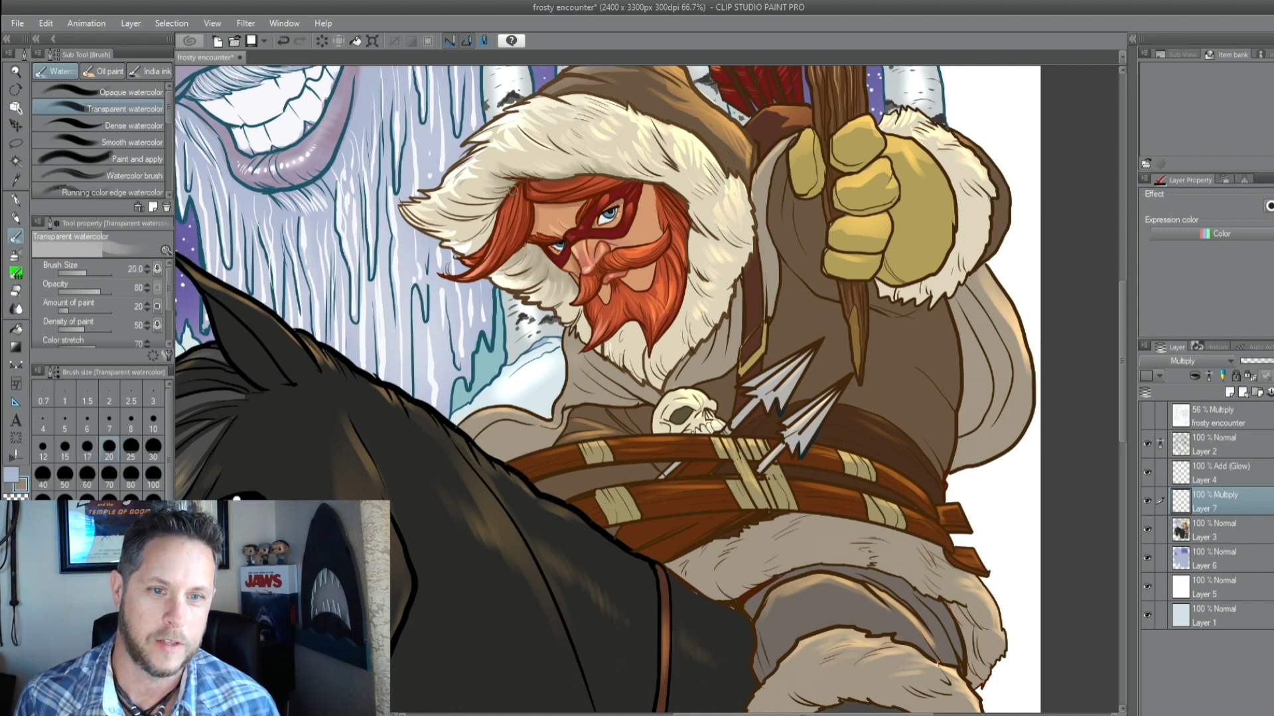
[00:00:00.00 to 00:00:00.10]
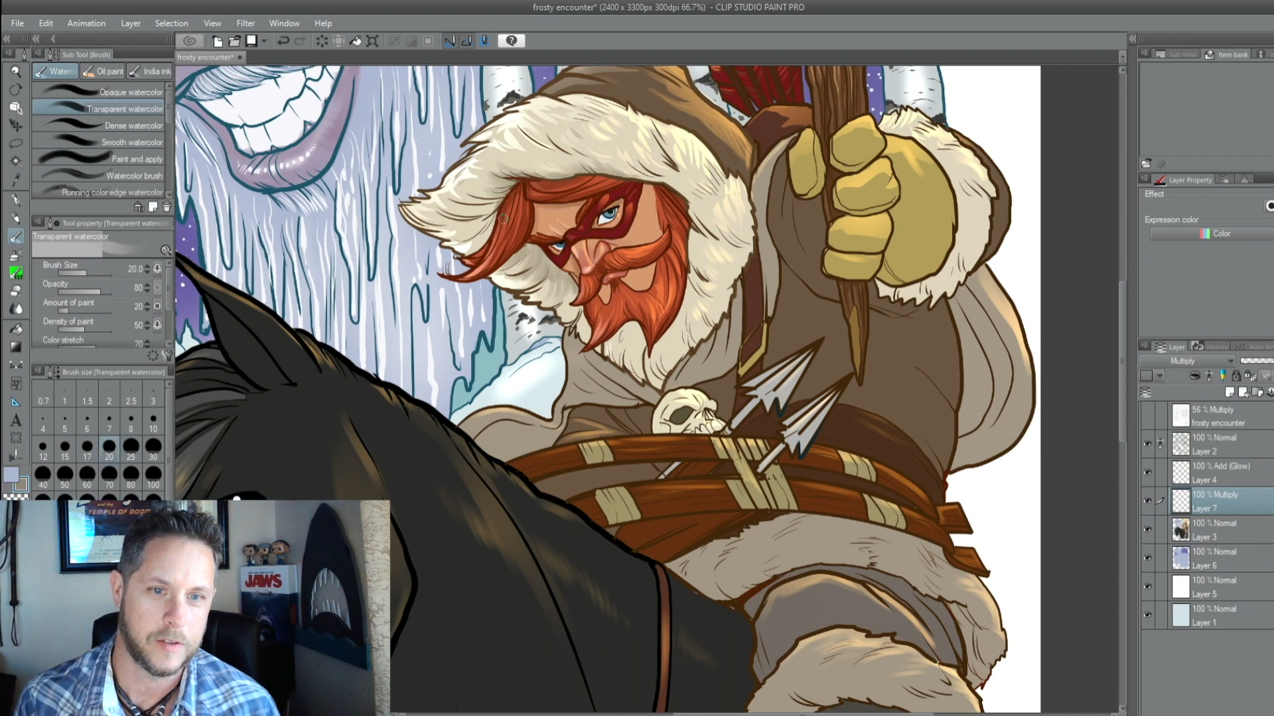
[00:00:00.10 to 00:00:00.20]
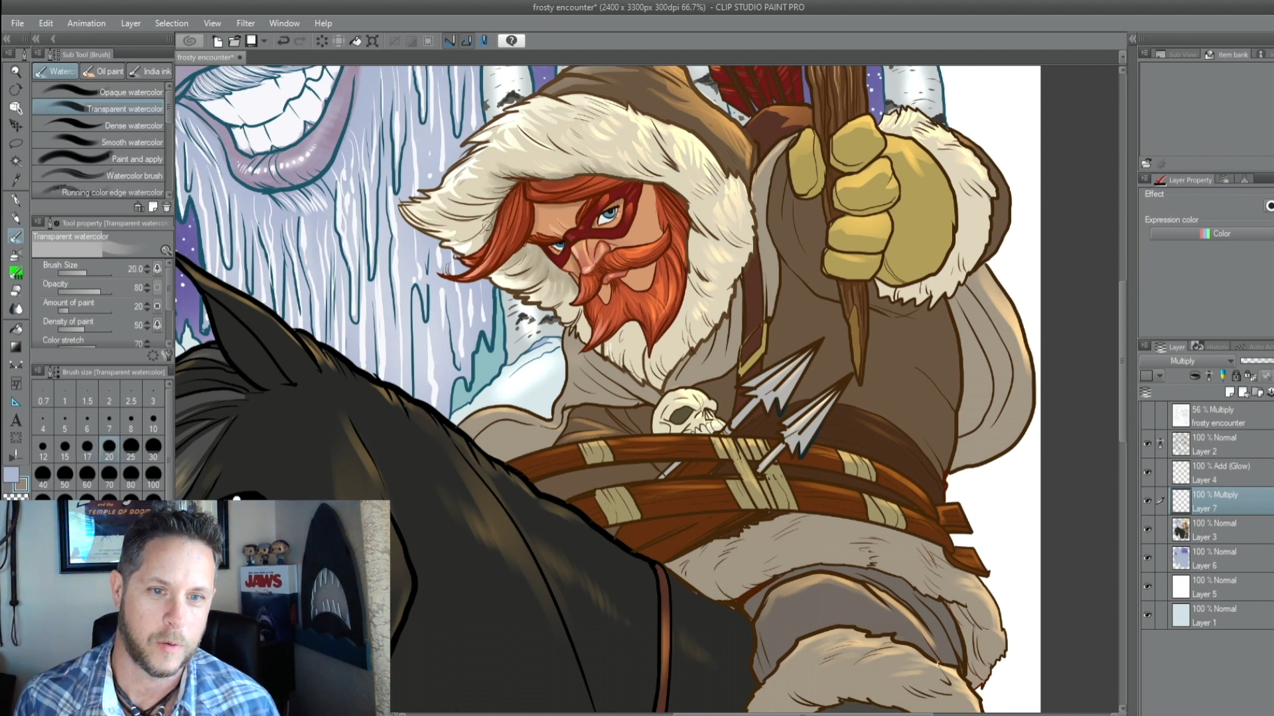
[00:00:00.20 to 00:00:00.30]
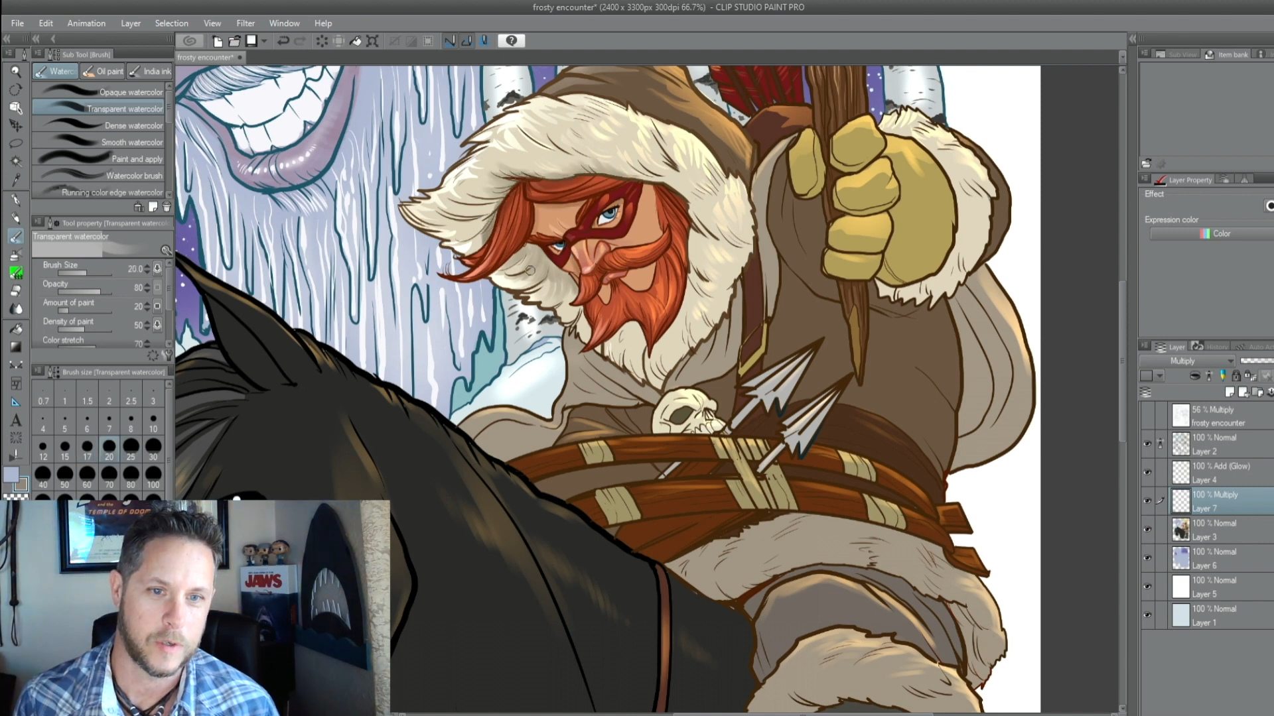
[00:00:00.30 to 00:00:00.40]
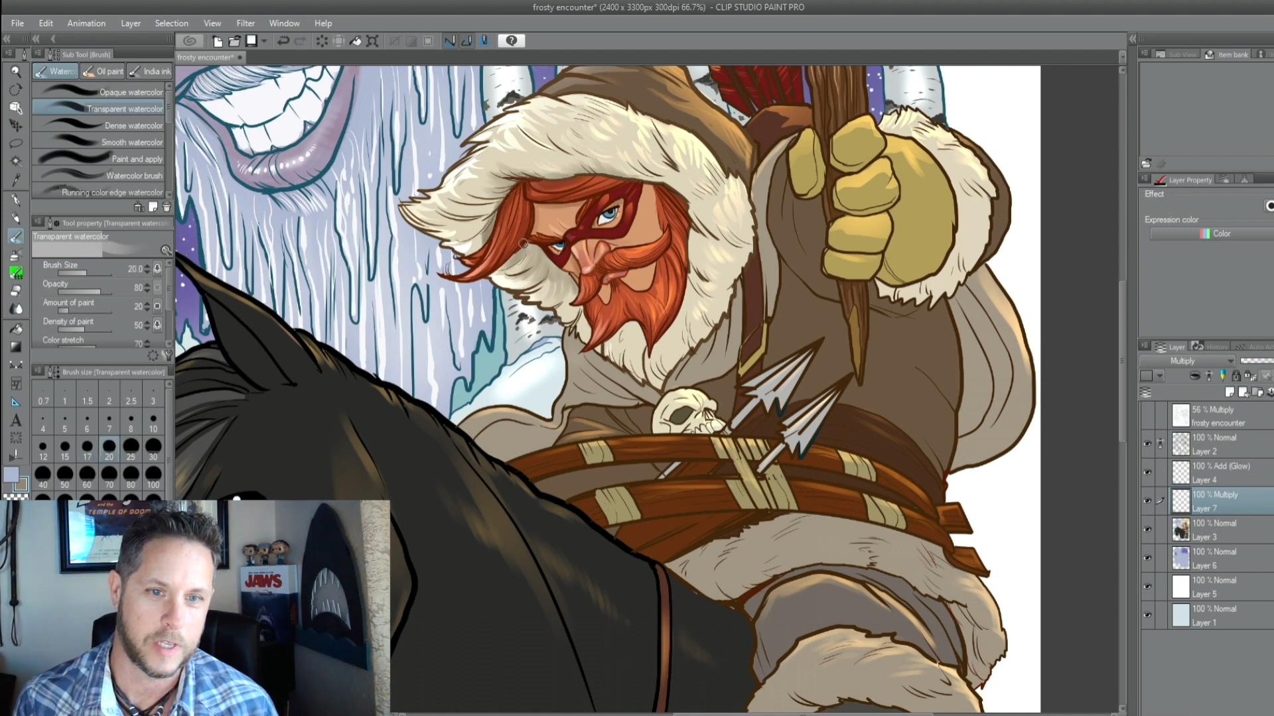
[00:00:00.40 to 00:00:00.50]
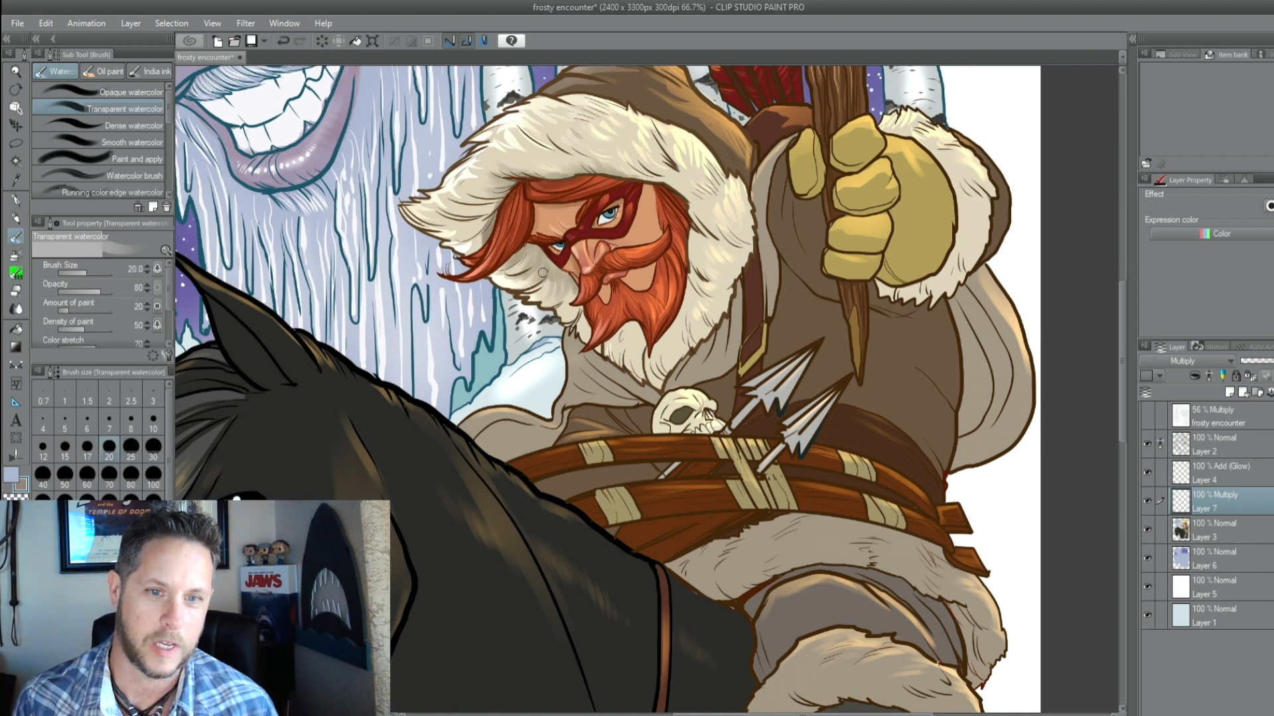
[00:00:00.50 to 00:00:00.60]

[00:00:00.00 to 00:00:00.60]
this horse a